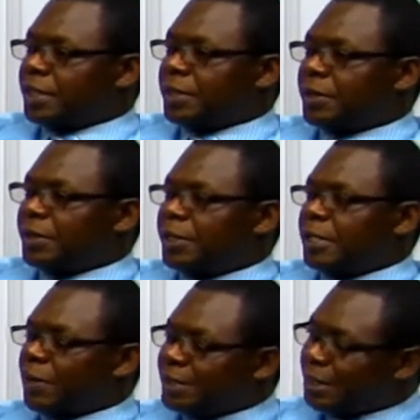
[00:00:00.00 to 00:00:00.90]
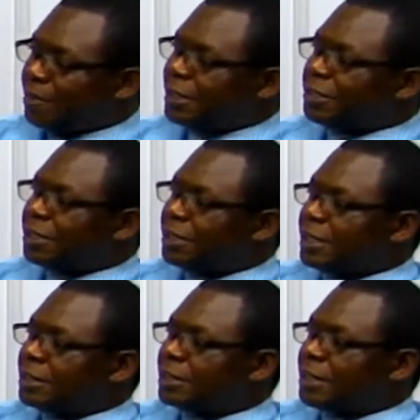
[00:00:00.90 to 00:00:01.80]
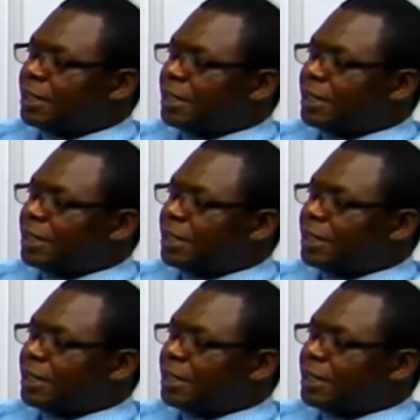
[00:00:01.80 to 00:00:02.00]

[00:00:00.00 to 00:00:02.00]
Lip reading: you know, the way somebody dresses,